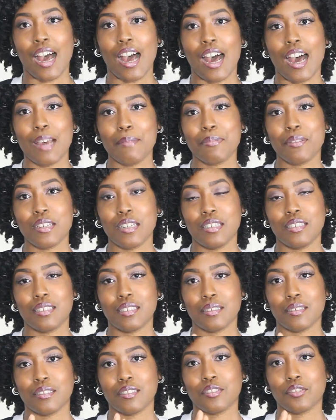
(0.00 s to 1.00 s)
I
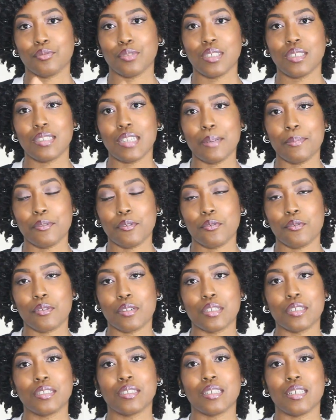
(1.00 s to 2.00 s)
placed three separate
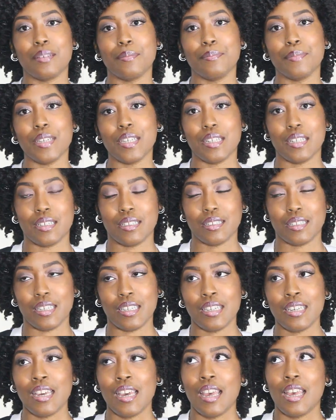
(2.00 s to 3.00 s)
orders
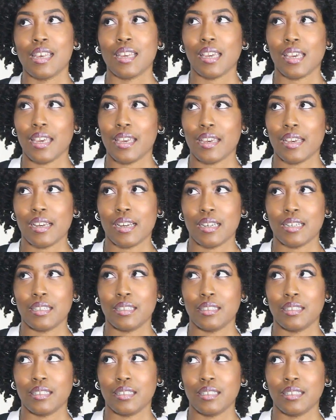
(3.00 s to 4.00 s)
immediately,
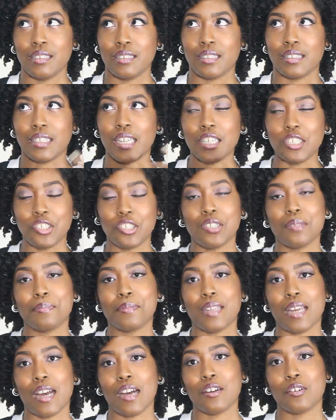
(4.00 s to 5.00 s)
and they
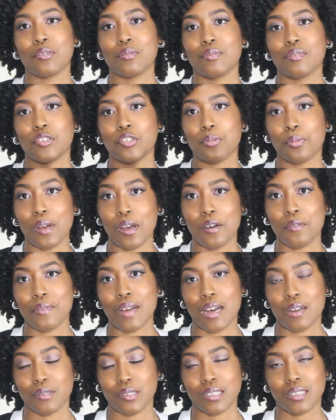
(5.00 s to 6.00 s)
shipped out twelve
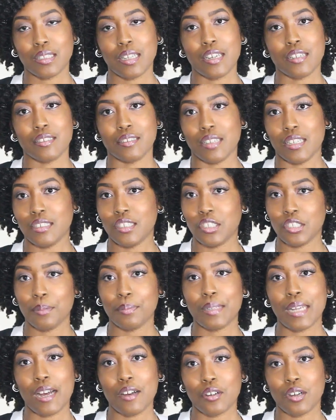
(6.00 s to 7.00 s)
hours later. They
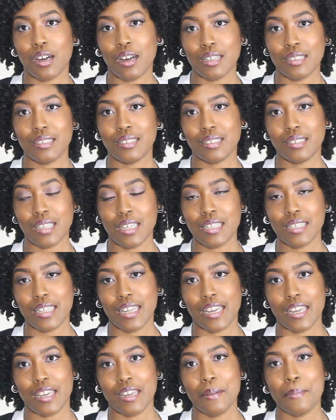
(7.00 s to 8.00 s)
shipped out on
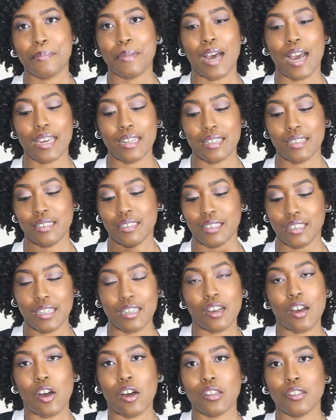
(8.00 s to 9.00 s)
Sunday, but I didn't
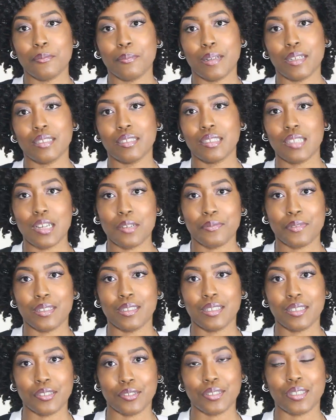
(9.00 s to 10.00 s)
get all of my stuff
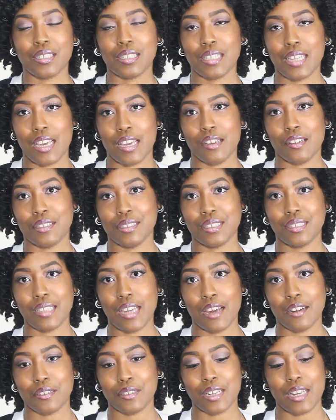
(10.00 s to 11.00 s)
until today on
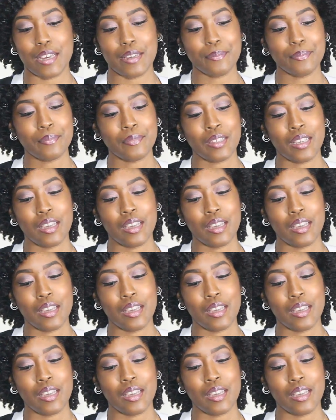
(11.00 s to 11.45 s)
Saturday.